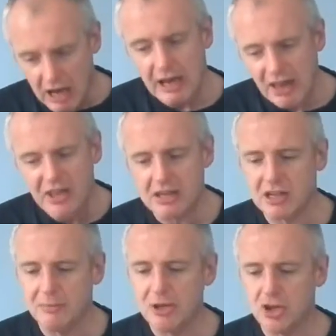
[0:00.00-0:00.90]
Uh, I think
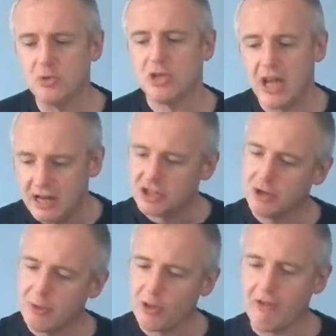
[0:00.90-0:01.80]
it's going to be juicy and it's
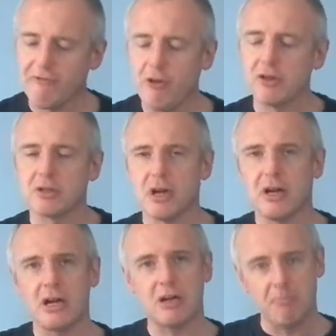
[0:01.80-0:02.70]
going to be on that fuller
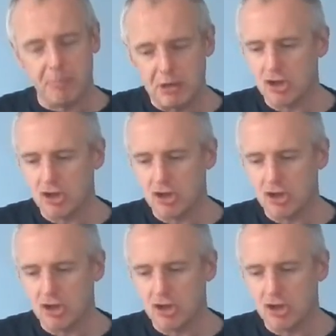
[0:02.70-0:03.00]
side,